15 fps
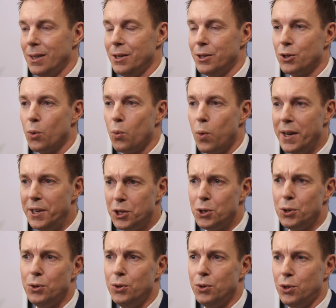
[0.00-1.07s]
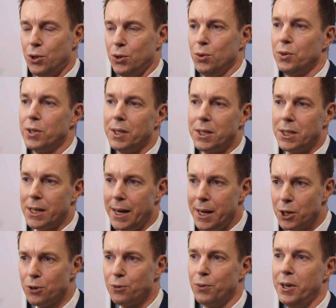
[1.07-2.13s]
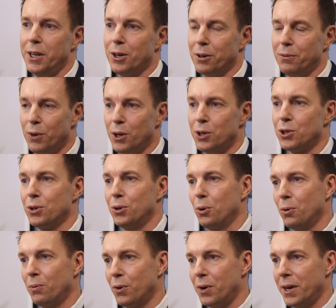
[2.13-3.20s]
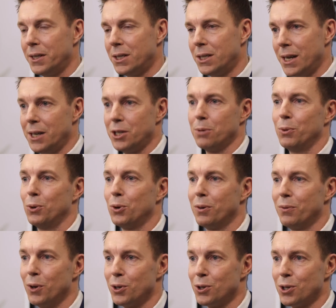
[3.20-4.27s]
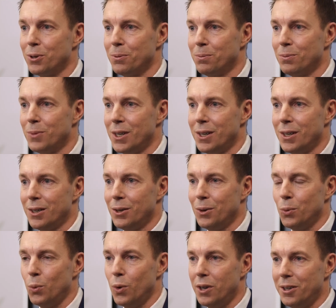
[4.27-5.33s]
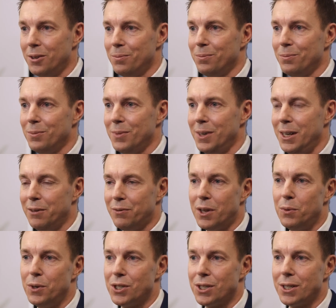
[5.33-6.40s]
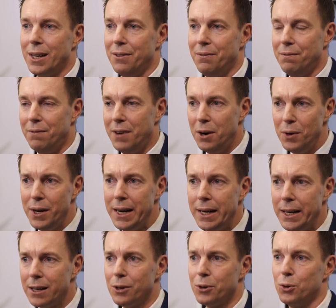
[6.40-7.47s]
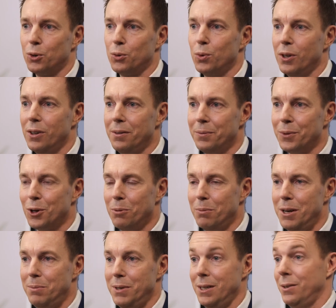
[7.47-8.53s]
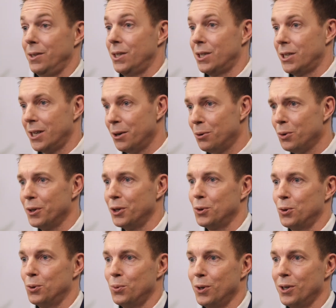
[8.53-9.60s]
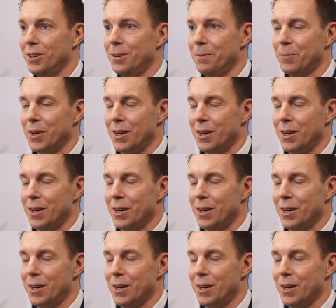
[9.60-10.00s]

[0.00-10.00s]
So when should you choose a tax-free conversion over a taxable conversion? Well, if there is very little goodwill, or maybe zero in goodwill,